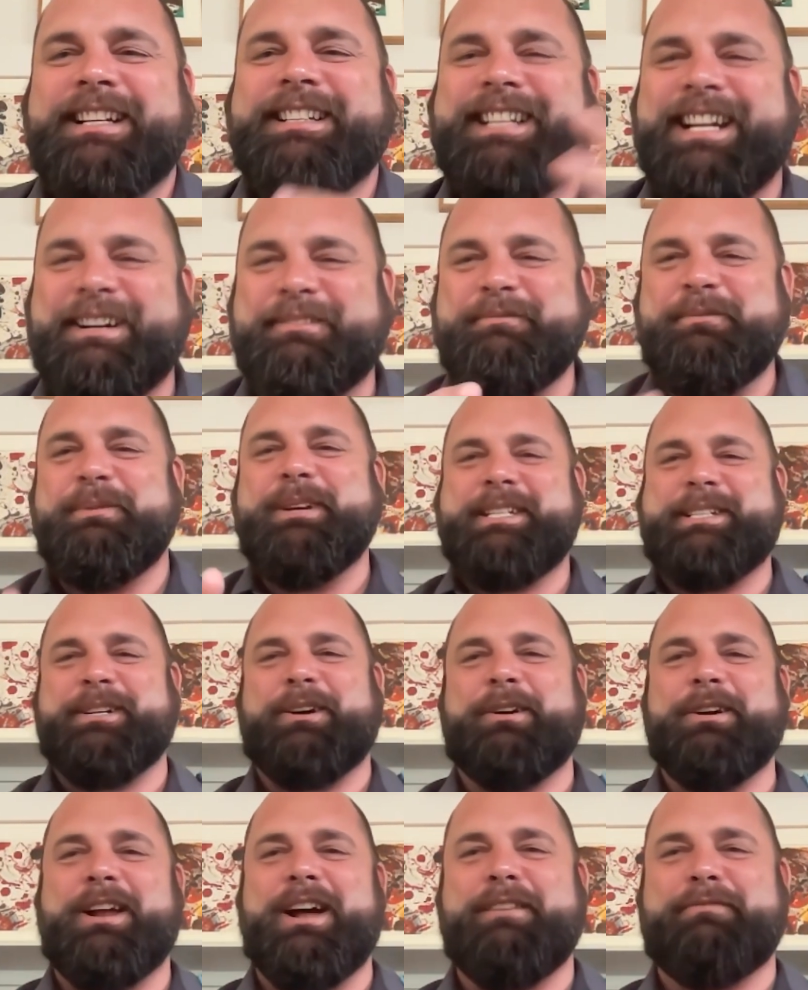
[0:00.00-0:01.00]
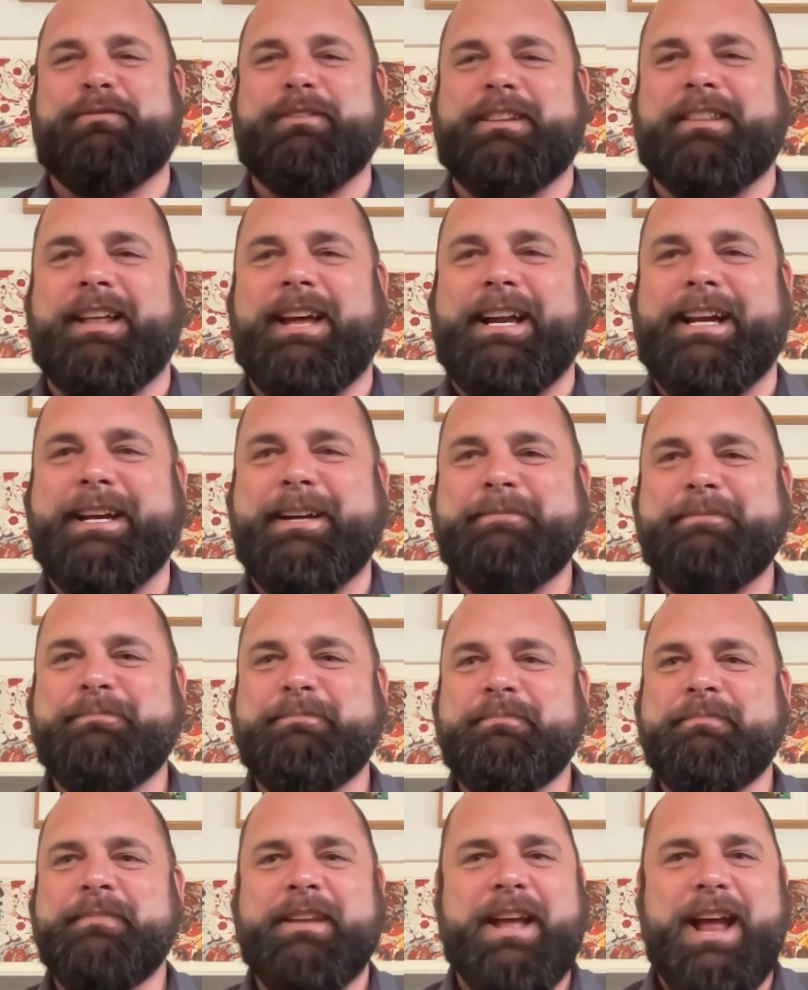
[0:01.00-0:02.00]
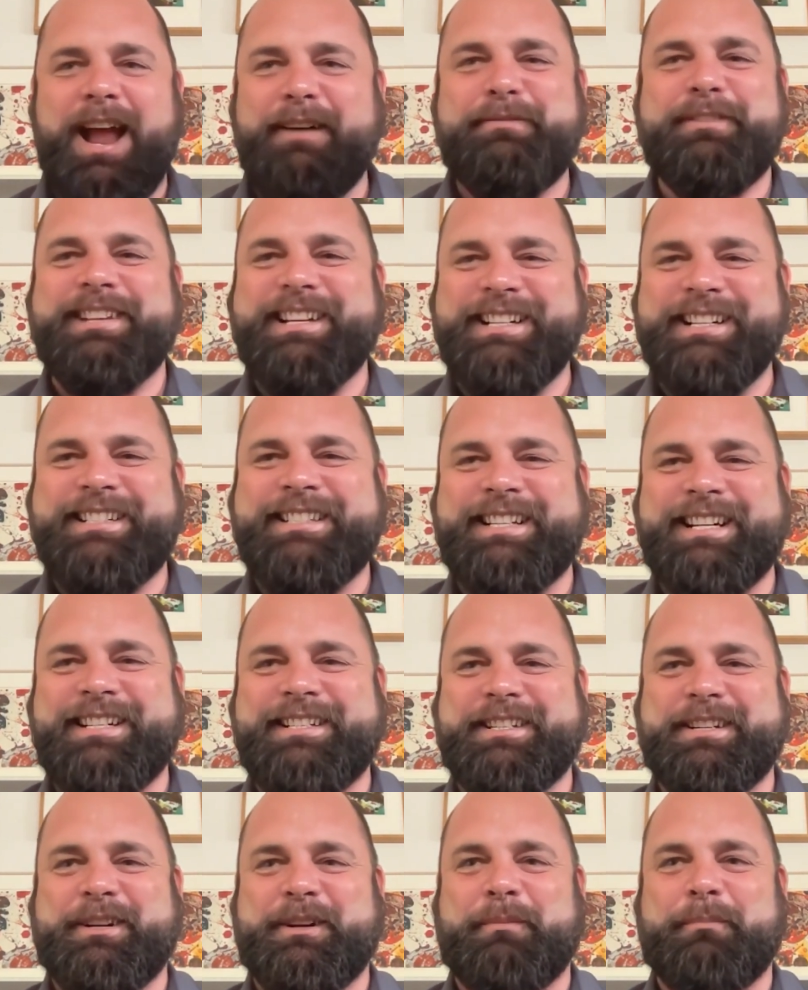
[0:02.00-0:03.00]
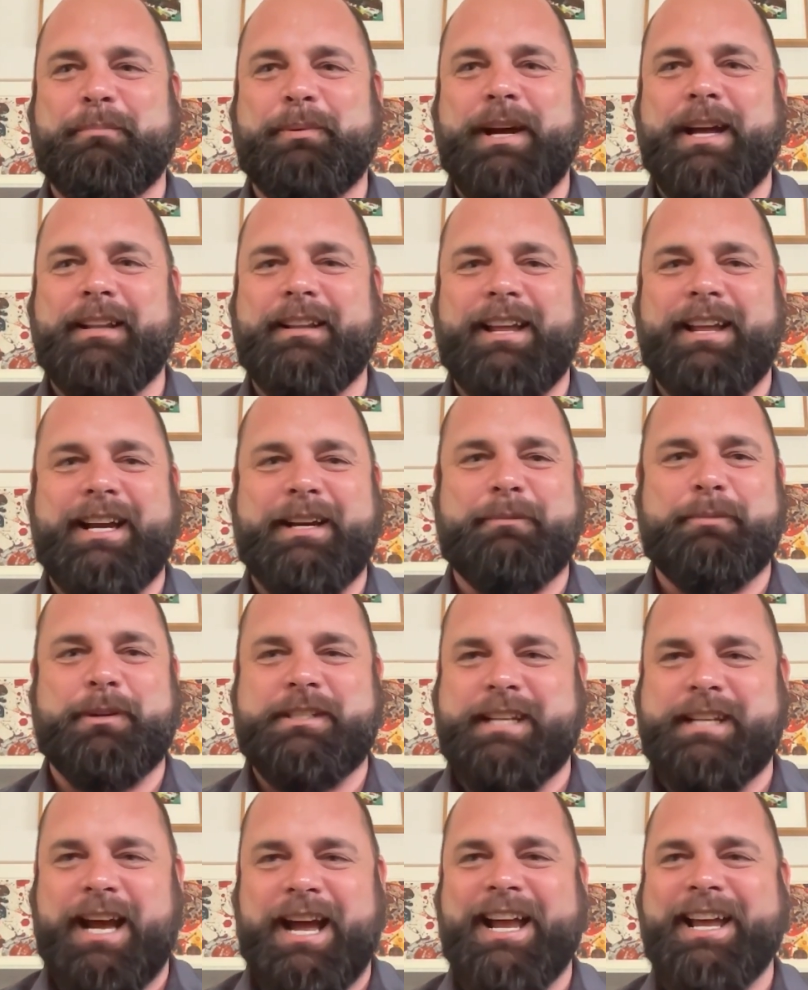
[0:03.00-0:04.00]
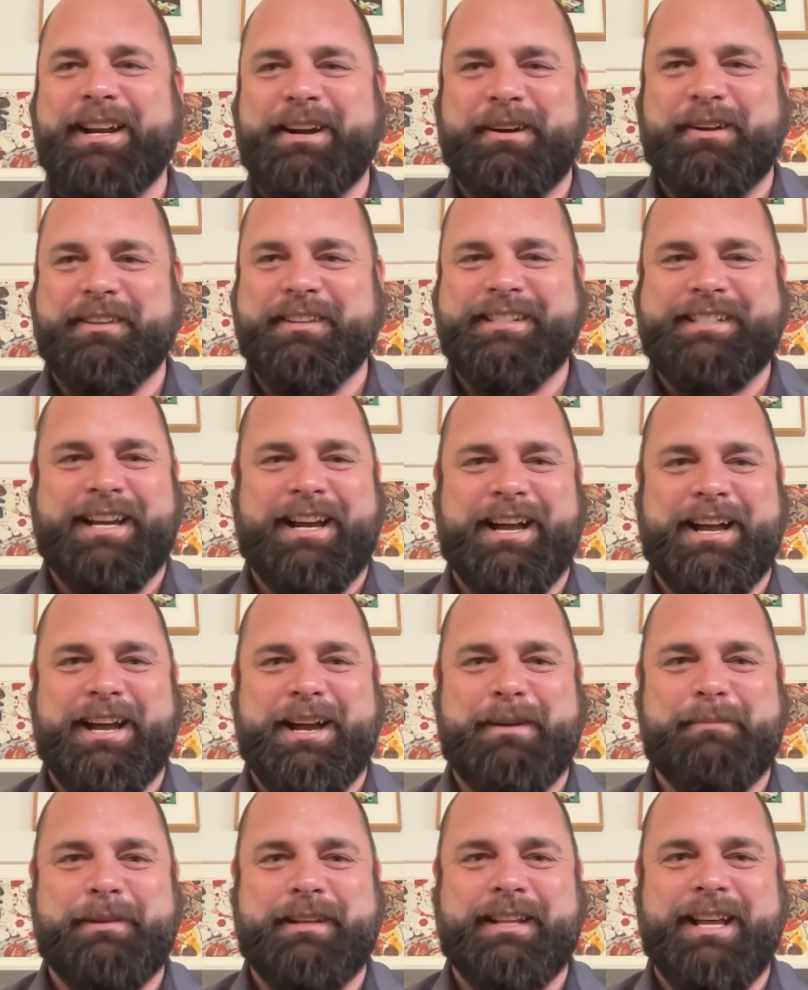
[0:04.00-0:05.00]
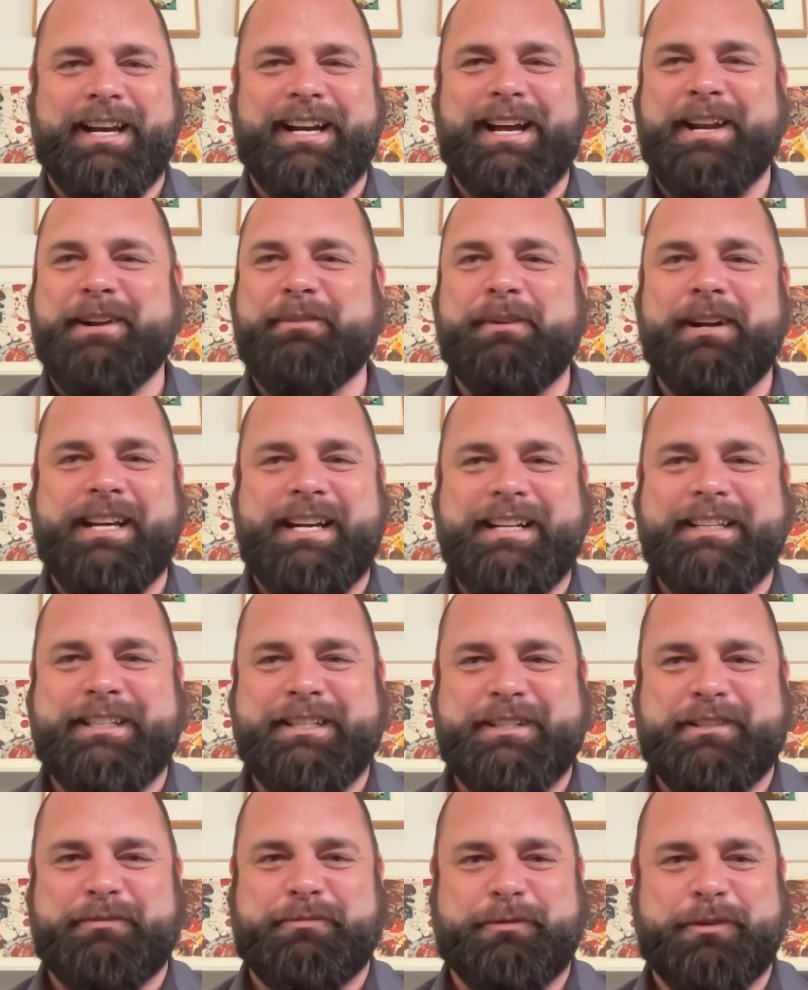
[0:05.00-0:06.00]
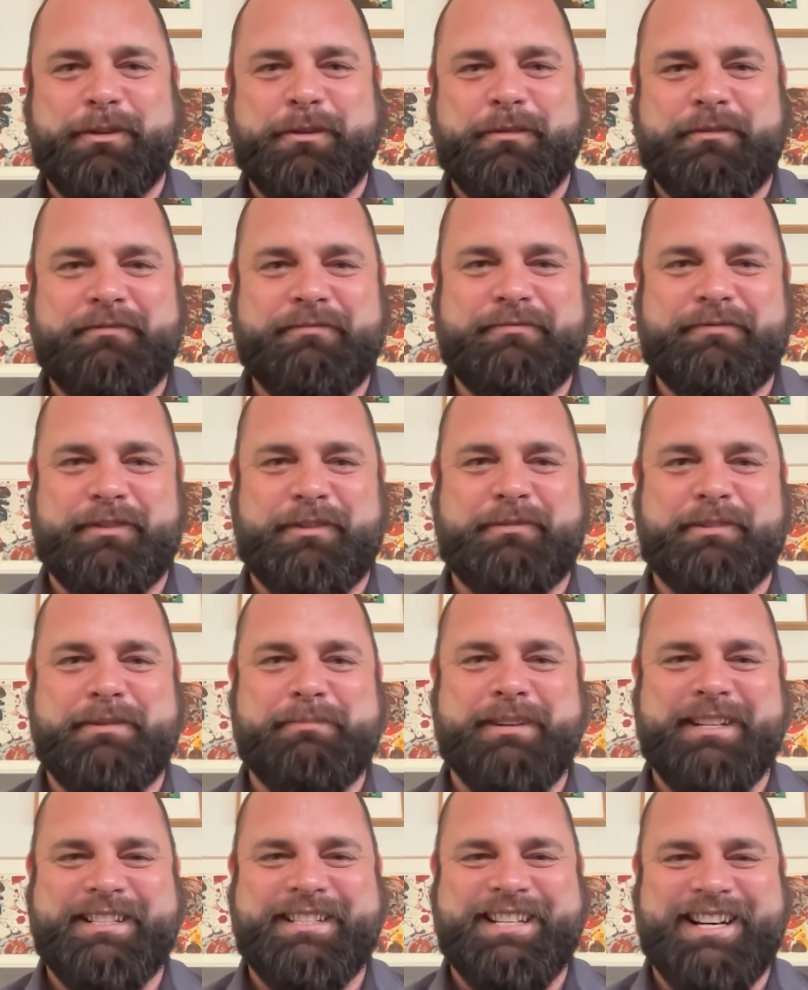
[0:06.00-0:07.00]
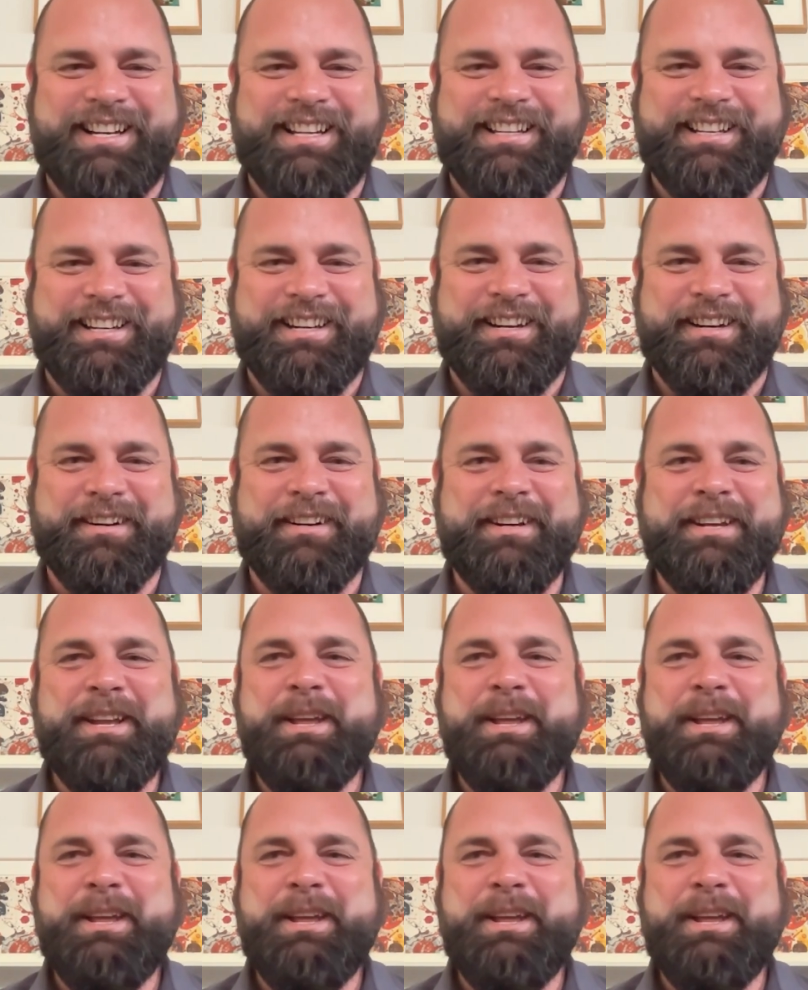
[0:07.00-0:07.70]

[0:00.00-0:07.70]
It's like we start off with like everything's seasonal, but like we're dying all the time, and like I don't want to eat this root for 3 months out of the year.